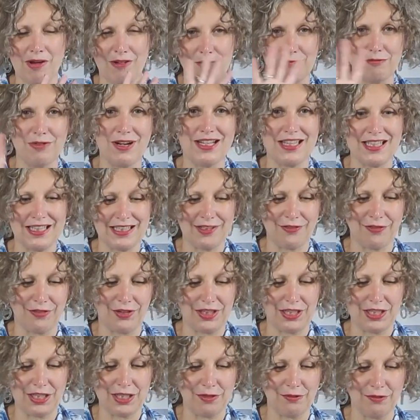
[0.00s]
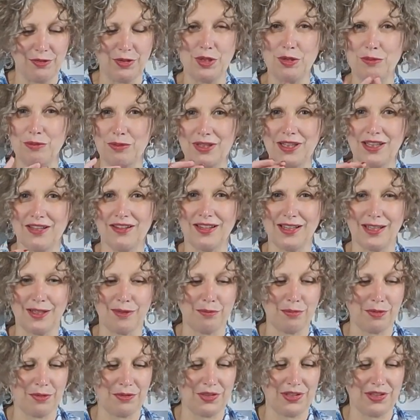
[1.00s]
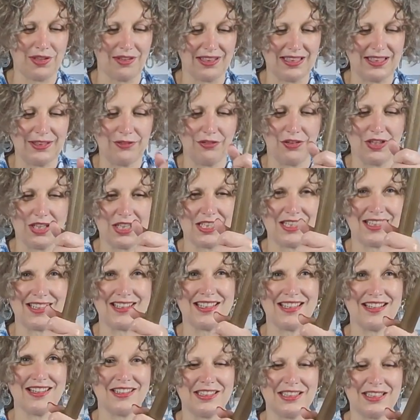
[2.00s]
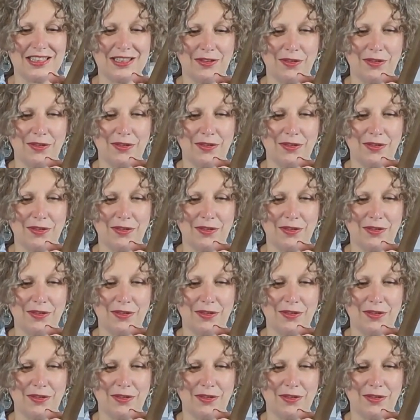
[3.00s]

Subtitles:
I'm ready to finish a room and then I can put the nice finishing touches